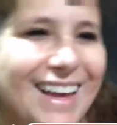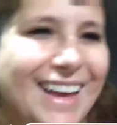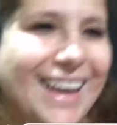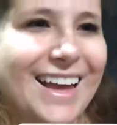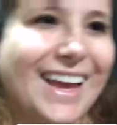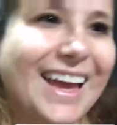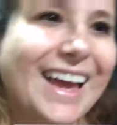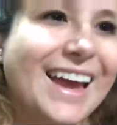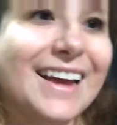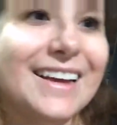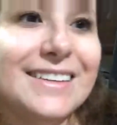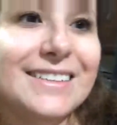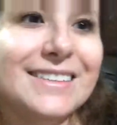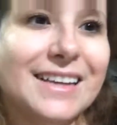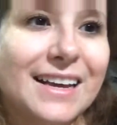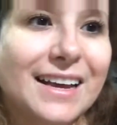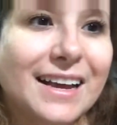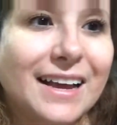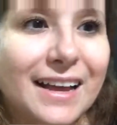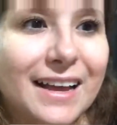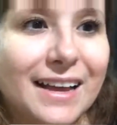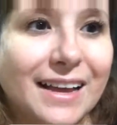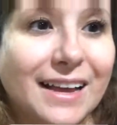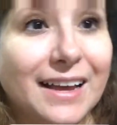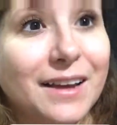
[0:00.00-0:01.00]
And
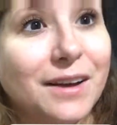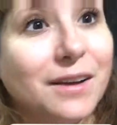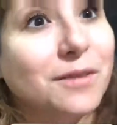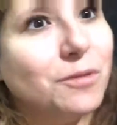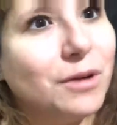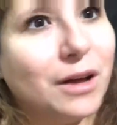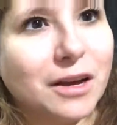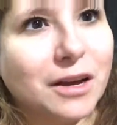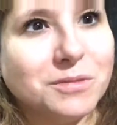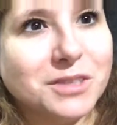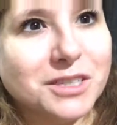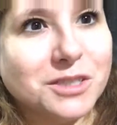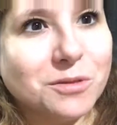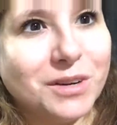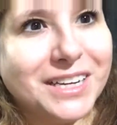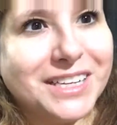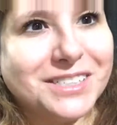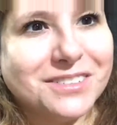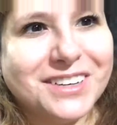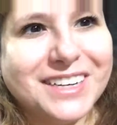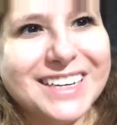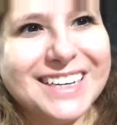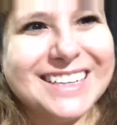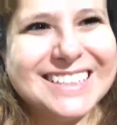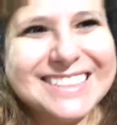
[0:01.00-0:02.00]
welcome to
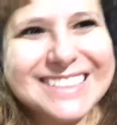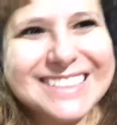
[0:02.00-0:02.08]
2020.